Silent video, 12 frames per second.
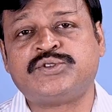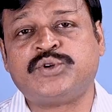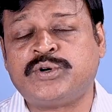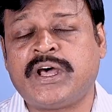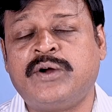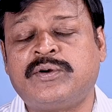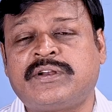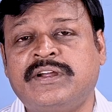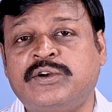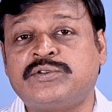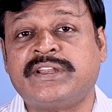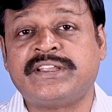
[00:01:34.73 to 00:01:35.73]
is no doubt
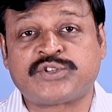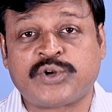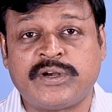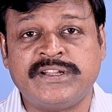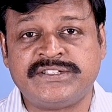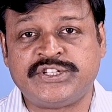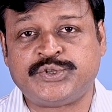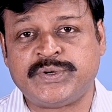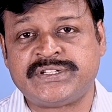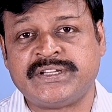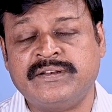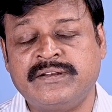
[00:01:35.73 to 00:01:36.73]
it was an extraordinary
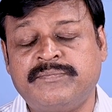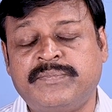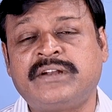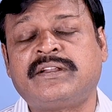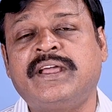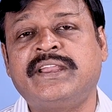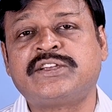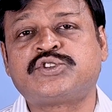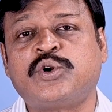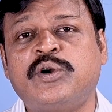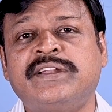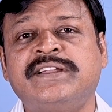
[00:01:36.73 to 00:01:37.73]
situation, but an
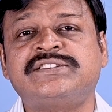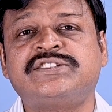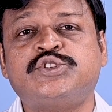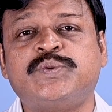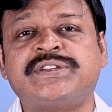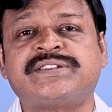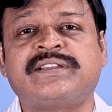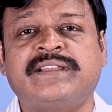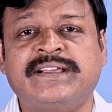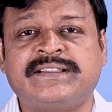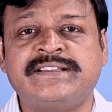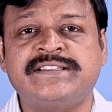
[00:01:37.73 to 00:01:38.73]
extraordinary situation
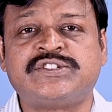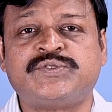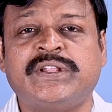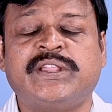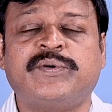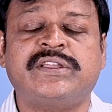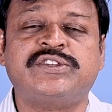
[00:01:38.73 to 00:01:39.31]
like this, when there were